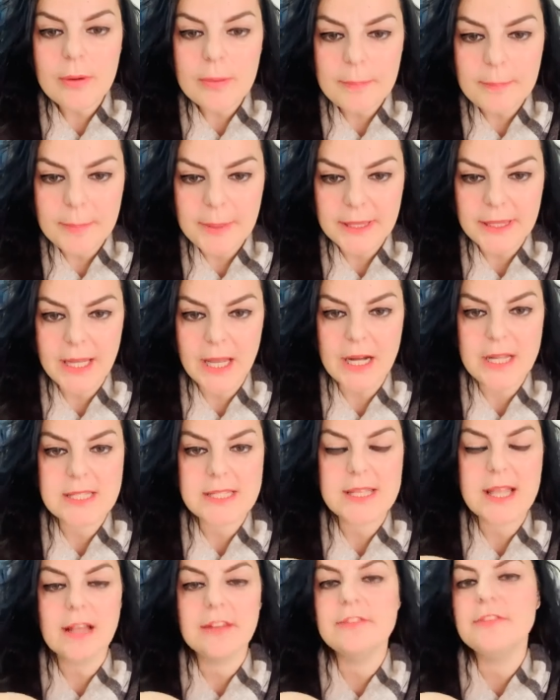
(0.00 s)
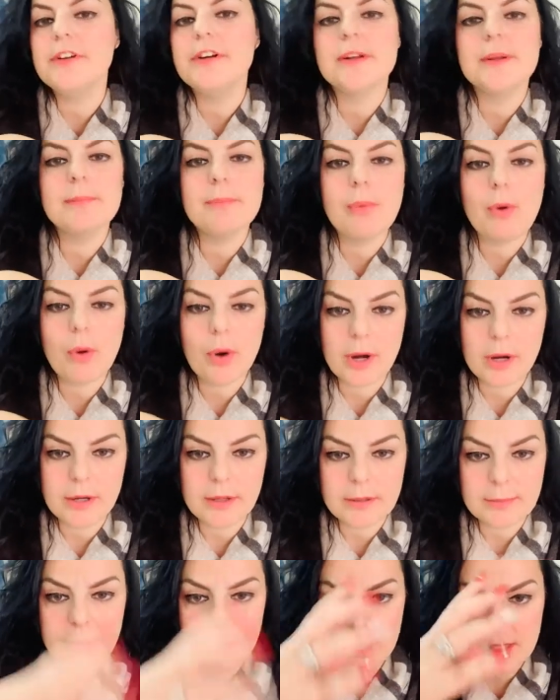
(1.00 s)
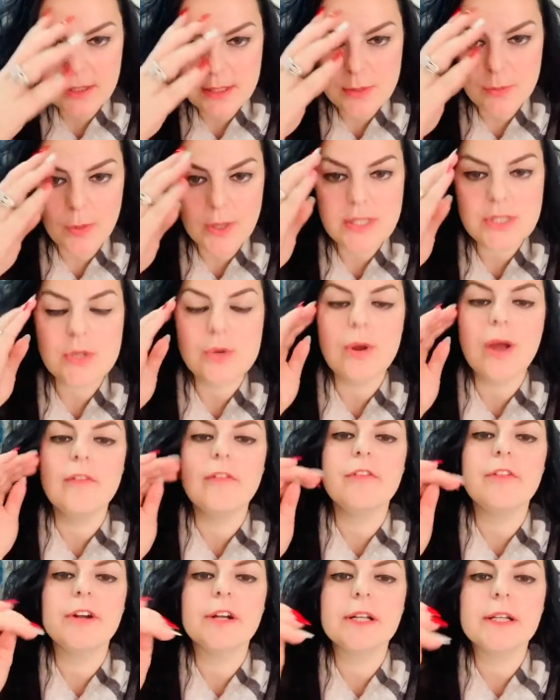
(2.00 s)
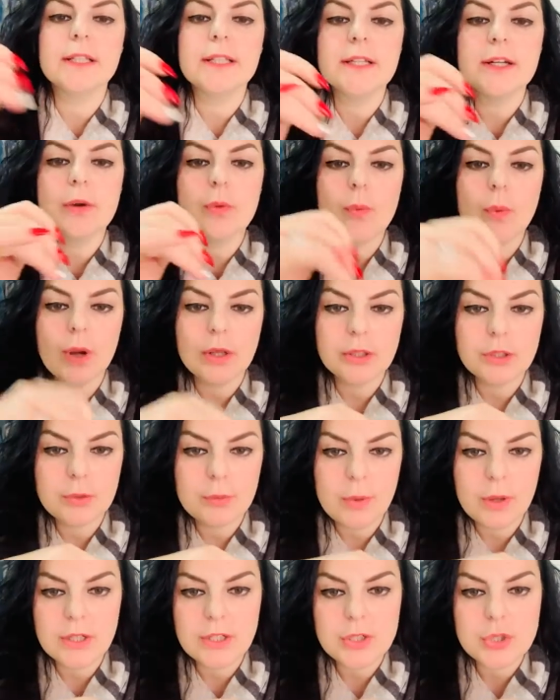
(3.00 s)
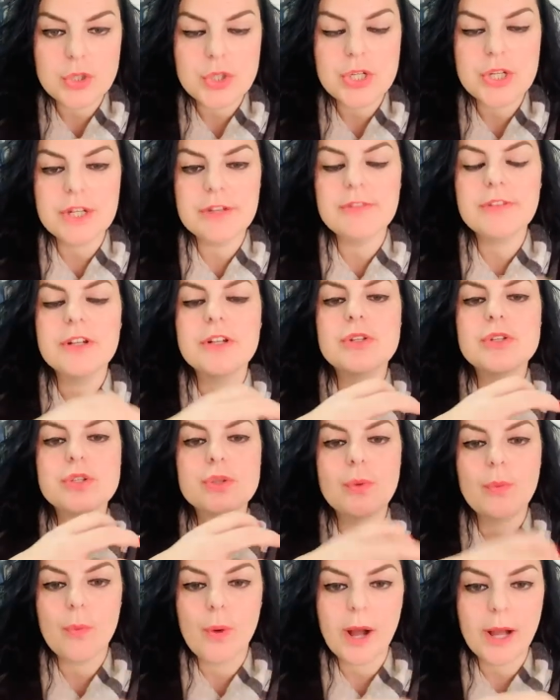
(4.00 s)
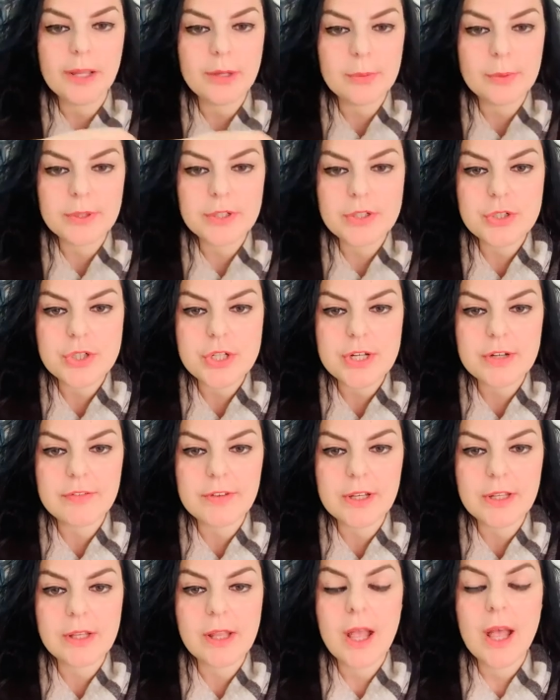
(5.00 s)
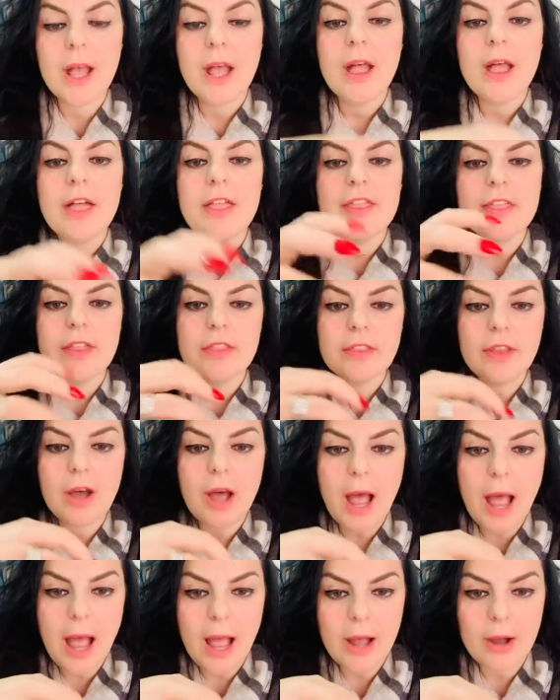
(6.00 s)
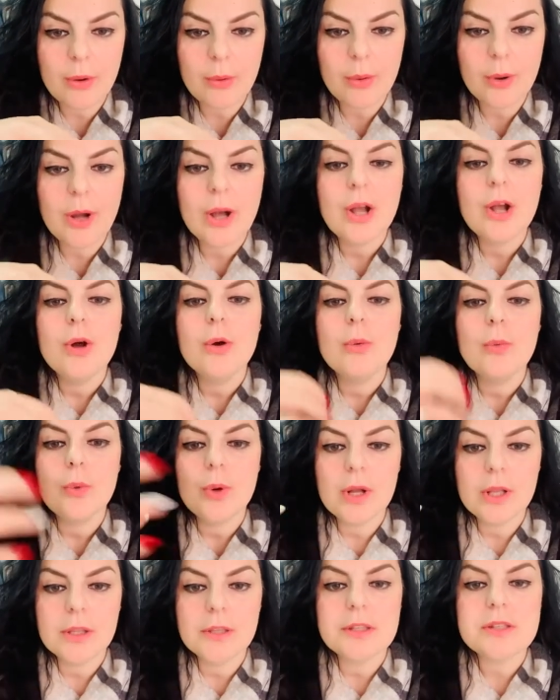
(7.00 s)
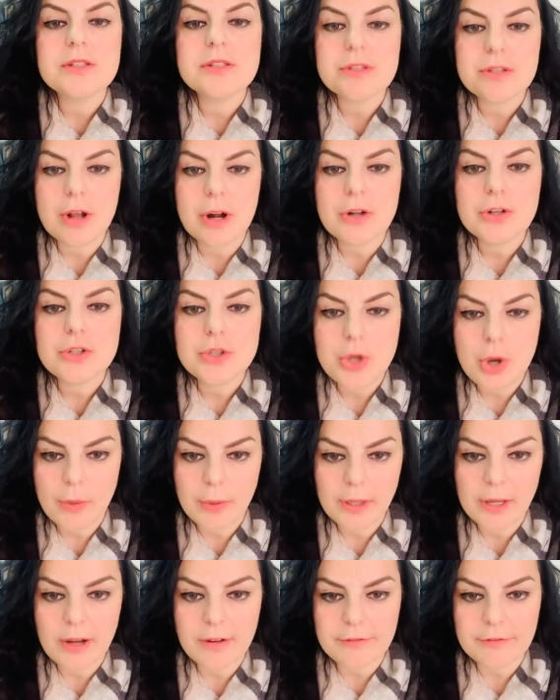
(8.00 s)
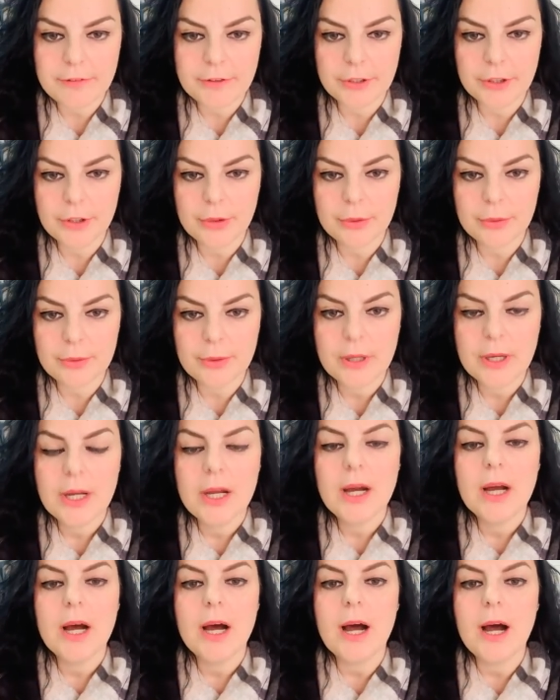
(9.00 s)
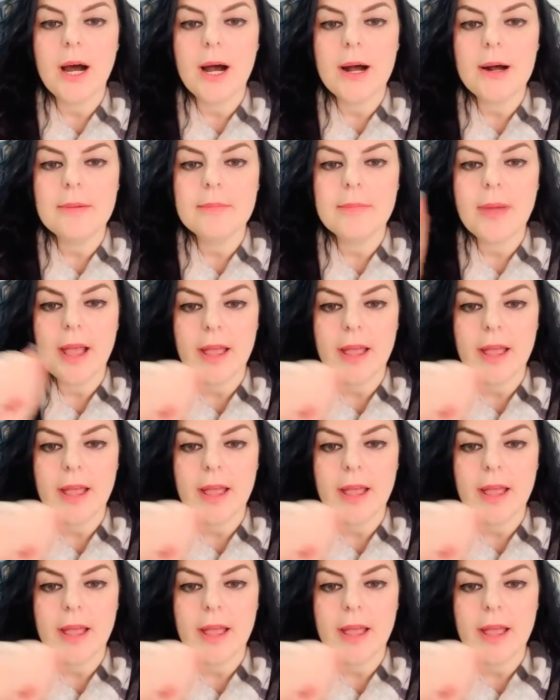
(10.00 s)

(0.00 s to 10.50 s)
but that is not very important because once you have a very clear what you want to achieve and also why you want to achieve it, then the how will start showing up for you. And